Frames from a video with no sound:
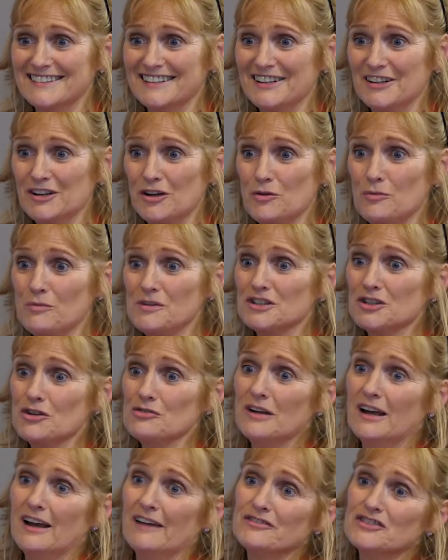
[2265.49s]
You know, we
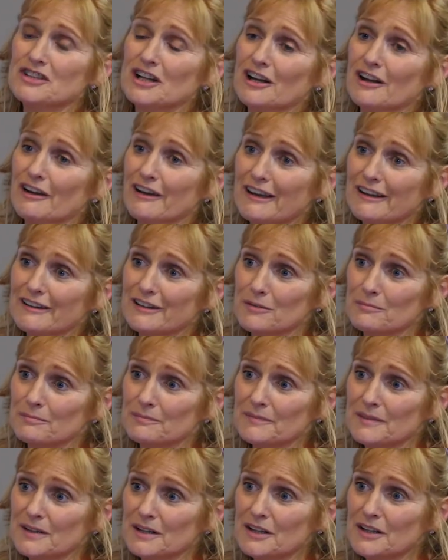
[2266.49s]
don't have to like
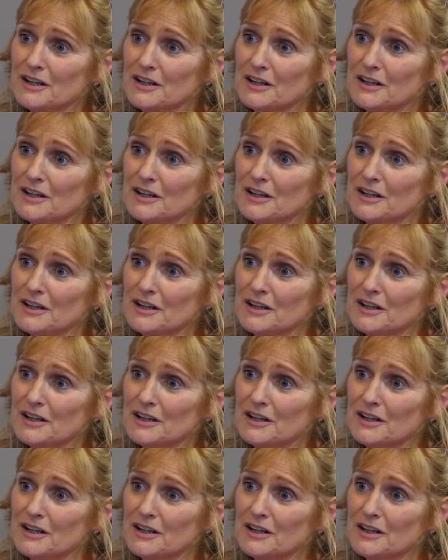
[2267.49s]
them.